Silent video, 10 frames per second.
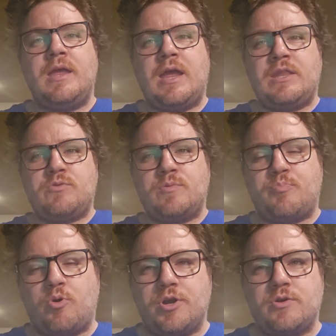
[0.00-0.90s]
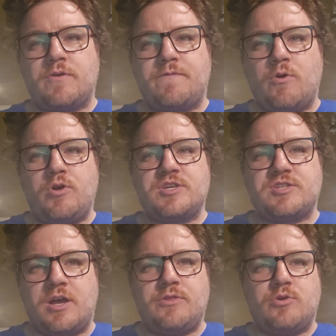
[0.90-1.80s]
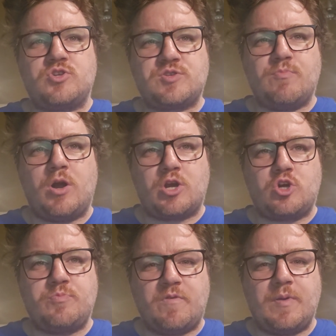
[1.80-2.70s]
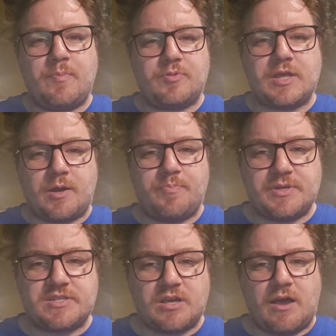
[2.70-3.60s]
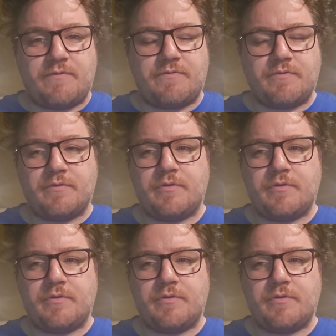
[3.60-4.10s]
And the reporter are focused on those small group of people that are pissed off.